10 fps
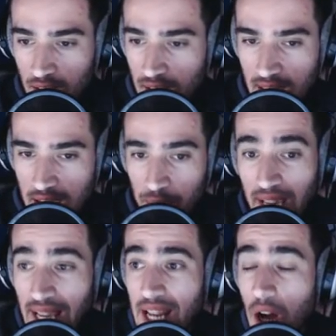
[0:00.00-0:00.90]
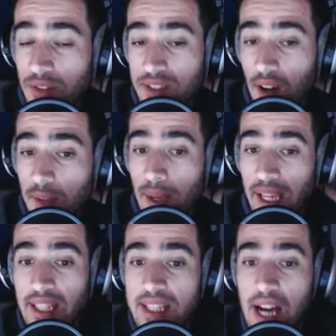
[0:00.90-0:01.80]
And we can now start
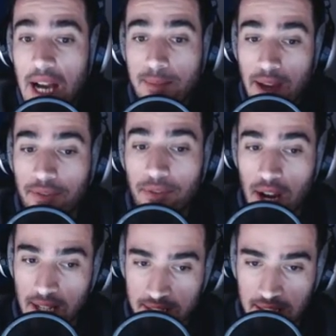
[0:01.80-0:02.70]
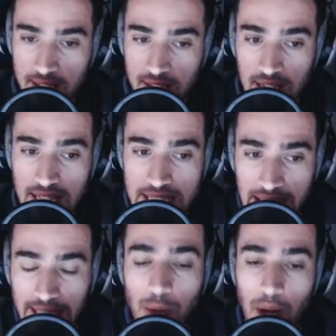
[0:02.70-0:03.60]
making these guys my friends. That's
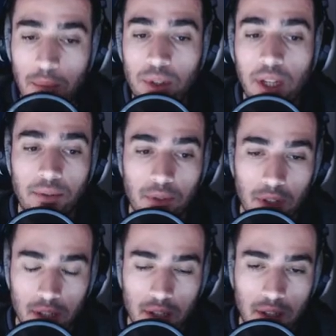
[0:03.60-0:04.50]
exactly what I'm looking for.